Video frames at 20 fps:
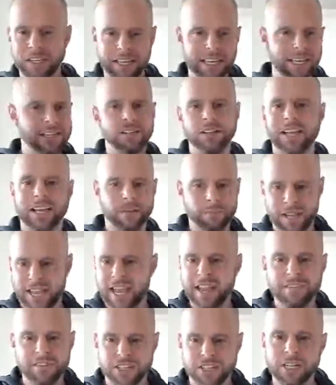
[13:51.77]
get to like a
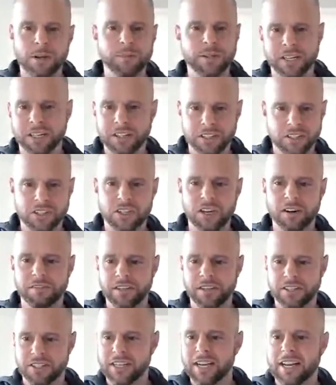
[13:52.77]
behavior subject and a
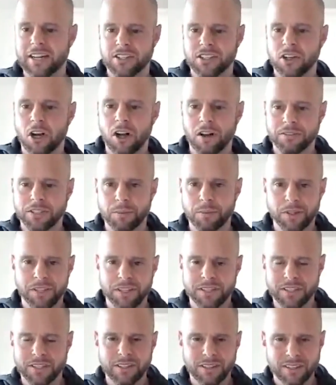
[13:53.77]
service to kind of solve some of
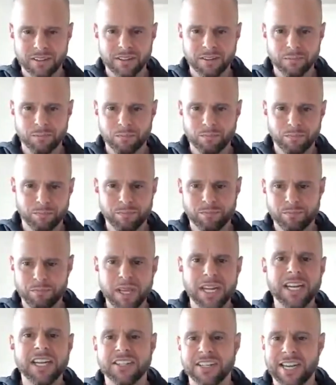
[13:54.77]
this
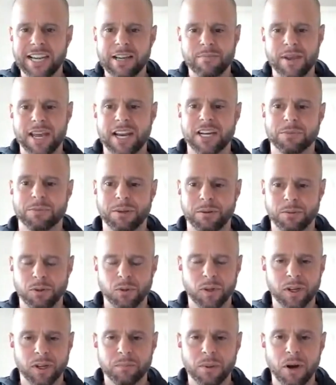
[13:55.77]
mini state management
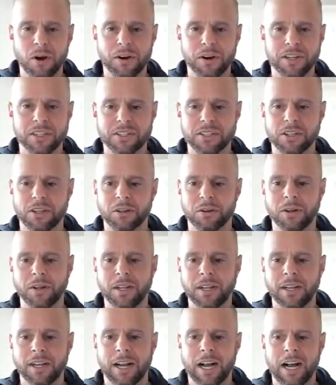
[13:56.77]
between components. So,
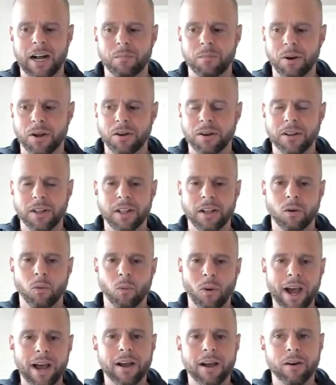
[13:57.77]
but
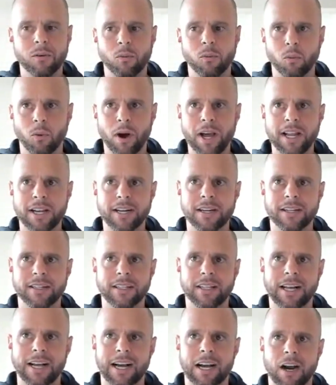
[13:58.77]
what
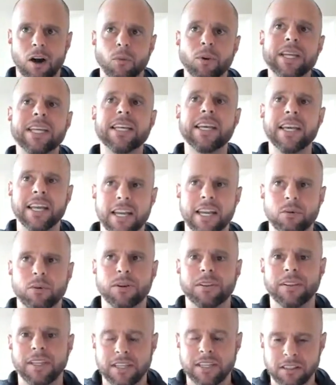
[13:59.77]
are we getting
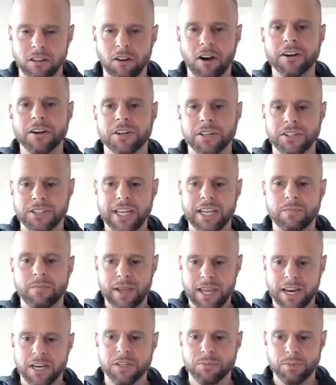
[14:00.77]
with these larger state
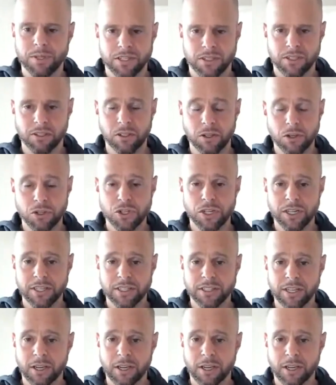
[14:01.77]
management solutions?